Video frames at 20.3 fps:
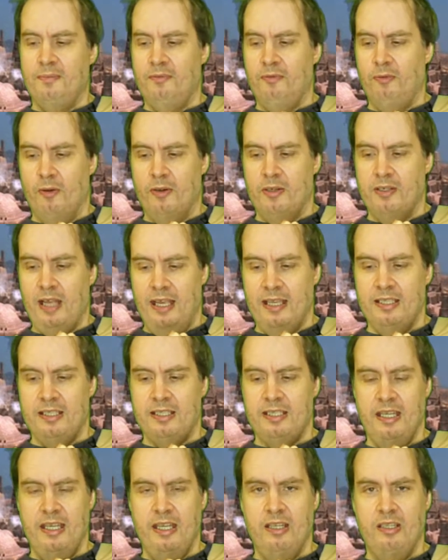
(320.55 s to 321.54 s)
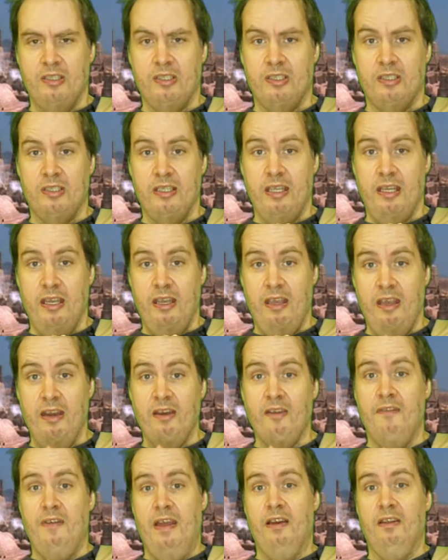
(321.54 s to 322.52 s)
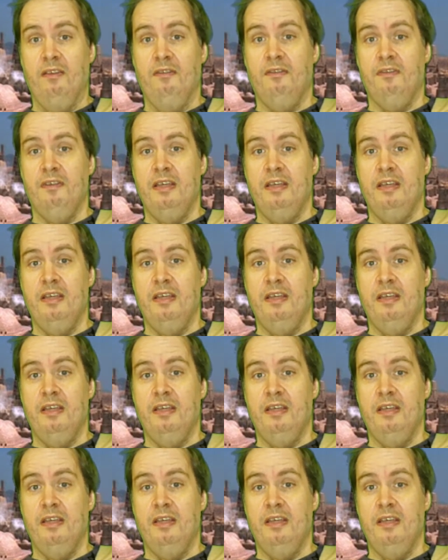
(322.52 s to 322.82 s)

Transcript: for dice is innovative,